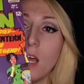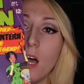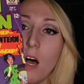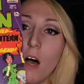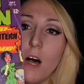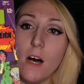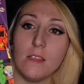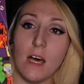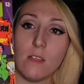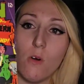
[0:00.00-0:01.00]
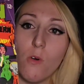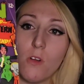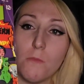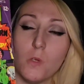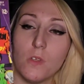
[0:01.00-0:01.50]
Not a
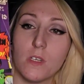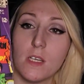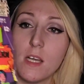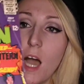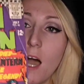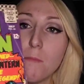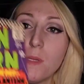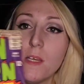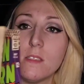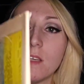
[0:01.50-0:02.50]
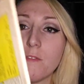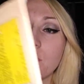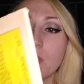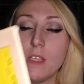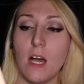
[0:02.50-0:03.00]
horrible looking copy.
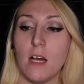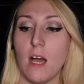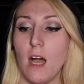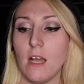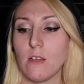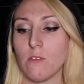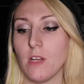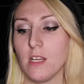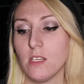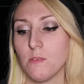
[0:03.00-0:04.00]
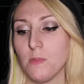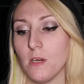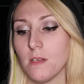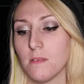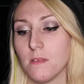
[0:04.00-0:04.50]
Definitely not high grade,
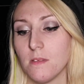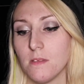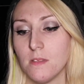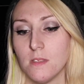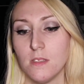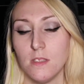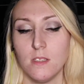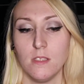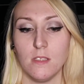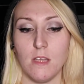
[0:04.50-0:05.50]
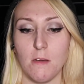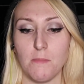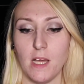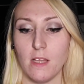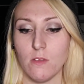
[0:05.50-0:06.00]
but not
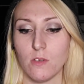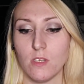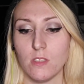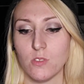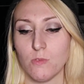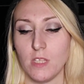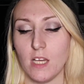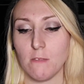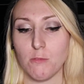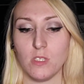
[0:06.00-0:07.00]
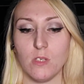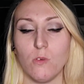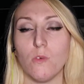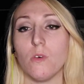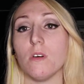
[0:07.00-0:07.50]
bad looking. This one had a pretty
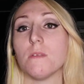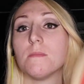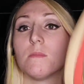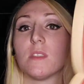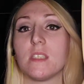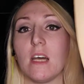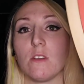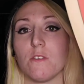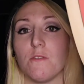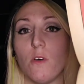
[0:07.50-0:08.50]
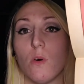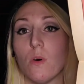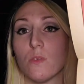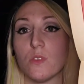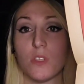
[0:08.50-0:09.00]
cool center
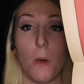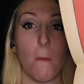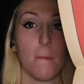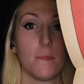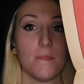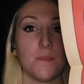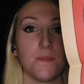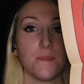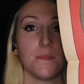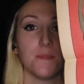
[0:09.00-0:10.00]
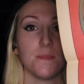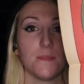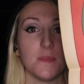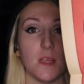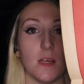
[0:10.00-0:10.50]
fold, so
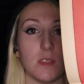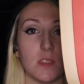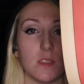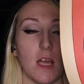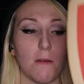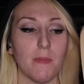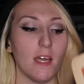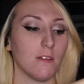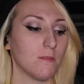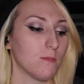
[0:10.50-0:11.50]
nice, not bad.